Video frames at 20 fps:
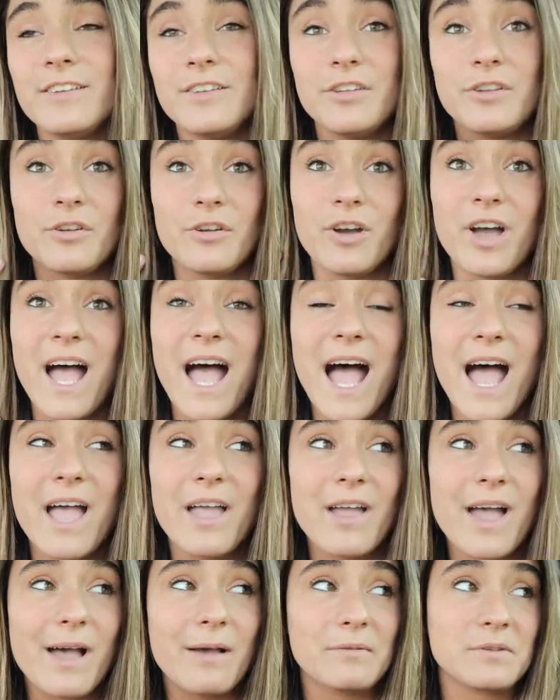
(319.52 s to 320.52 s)
you know,
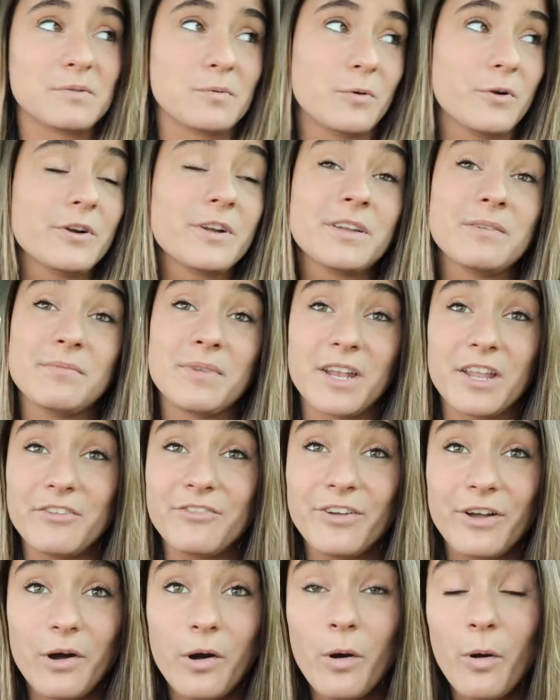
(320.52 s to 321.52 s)
I was working, but I
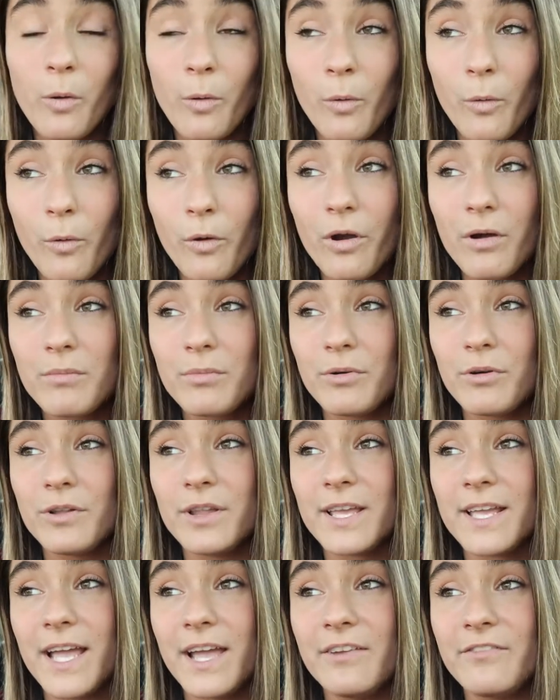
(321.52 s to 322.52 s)
felt horrible.
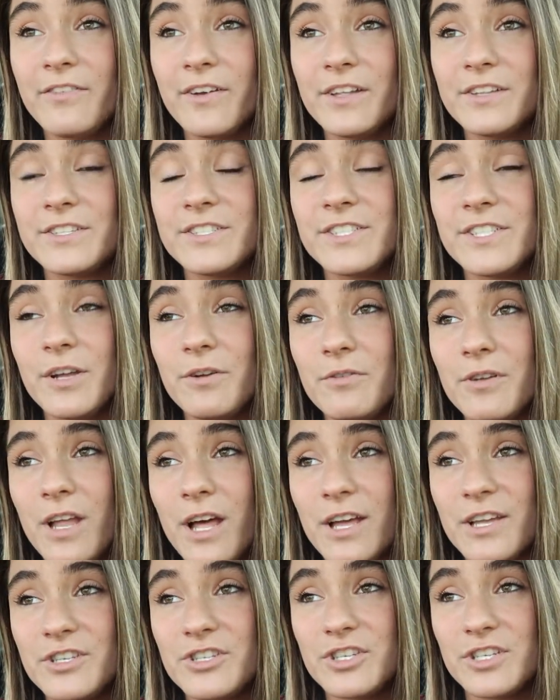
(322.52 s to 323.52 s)
Like, I felt so
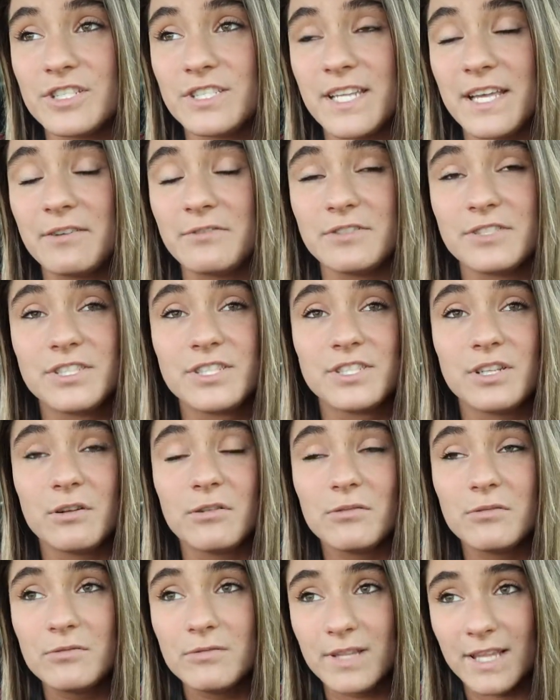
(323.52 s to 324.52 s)
nauseous. I was
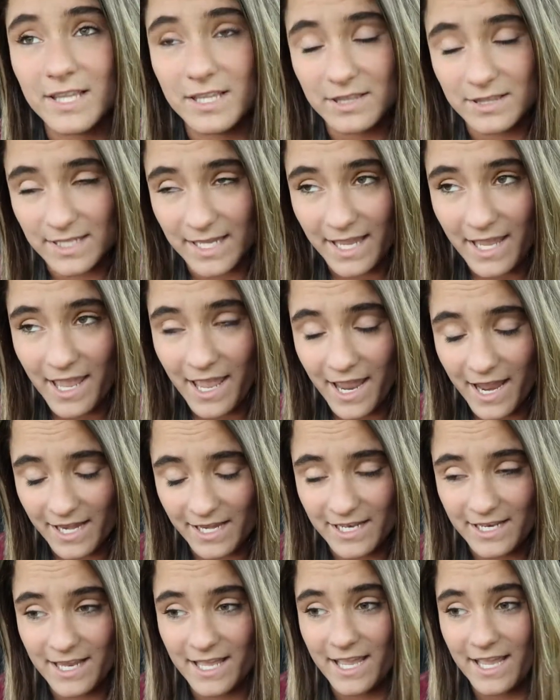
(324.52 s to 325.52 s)
so, like,
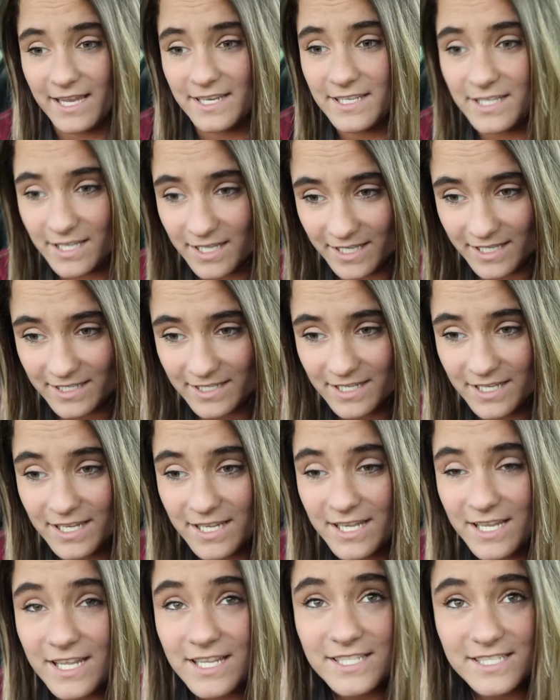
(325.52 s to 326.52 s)
lightheaded. I had to, like,
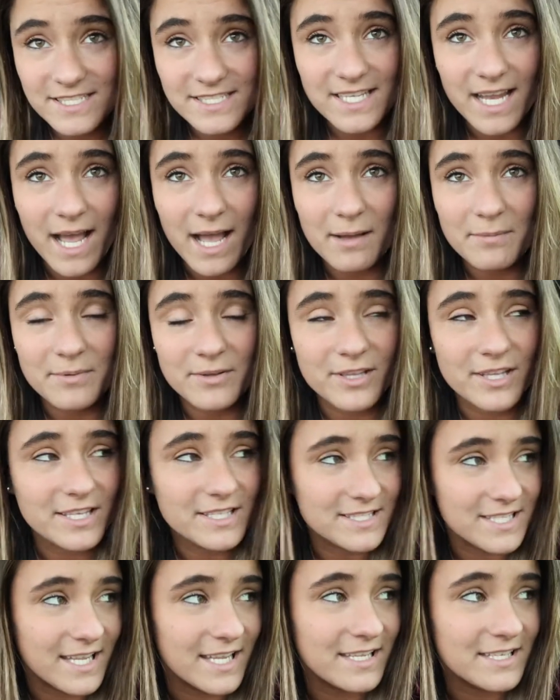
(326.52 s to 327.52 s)
stop and,
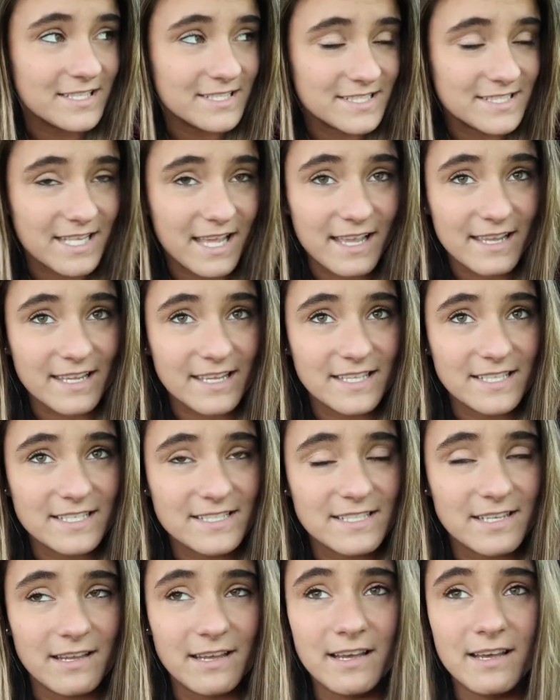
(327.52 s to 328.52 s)
like, take a
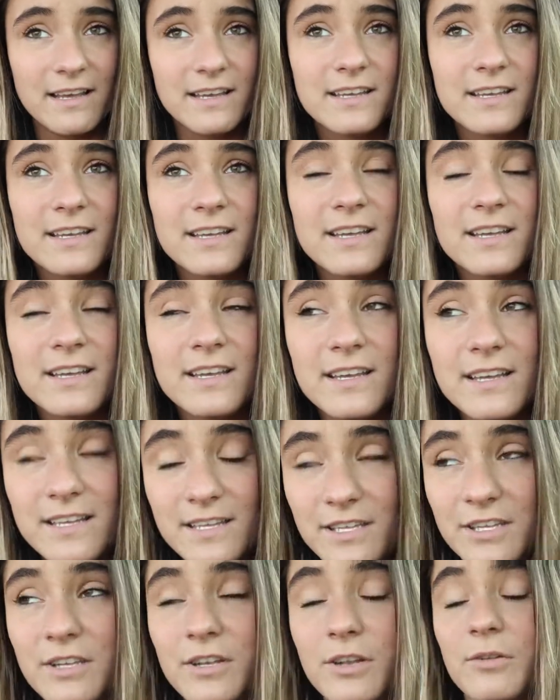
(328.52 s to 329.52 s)
second to,
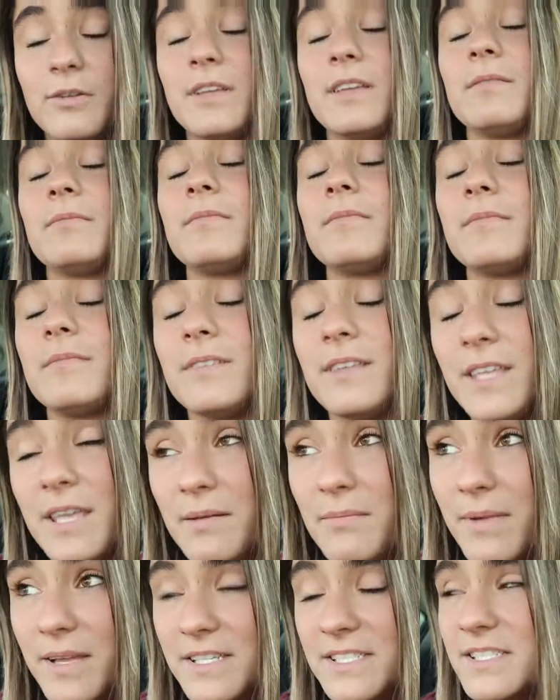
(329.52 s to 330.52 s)
you know,
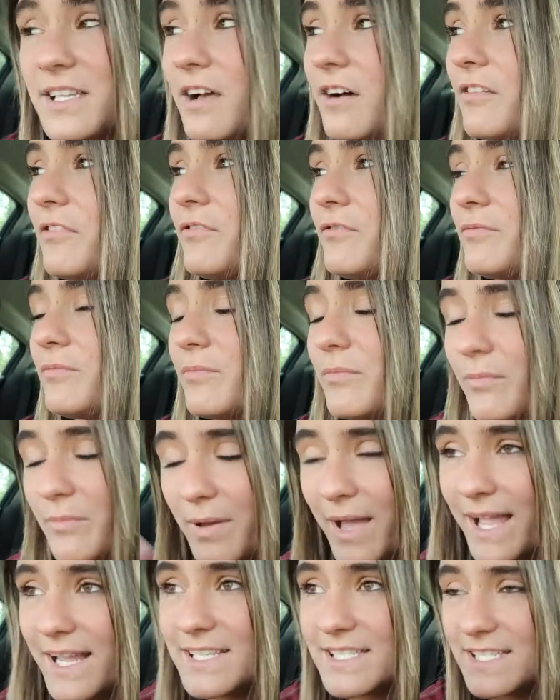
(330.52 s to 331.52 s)
get myself
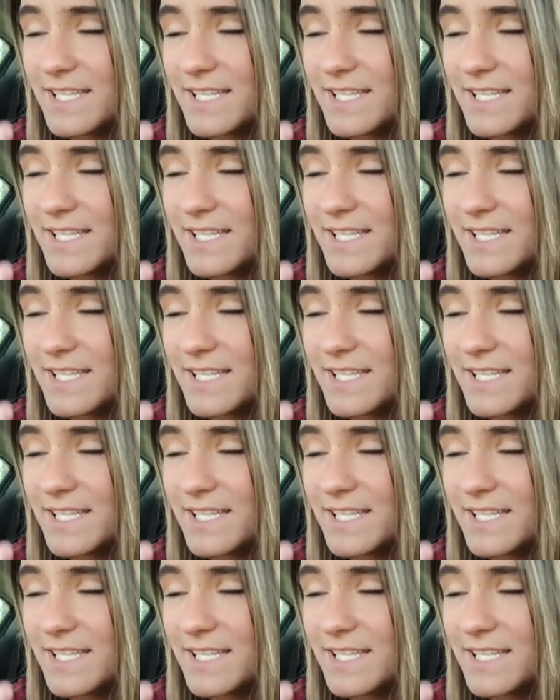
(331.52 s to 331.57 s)
back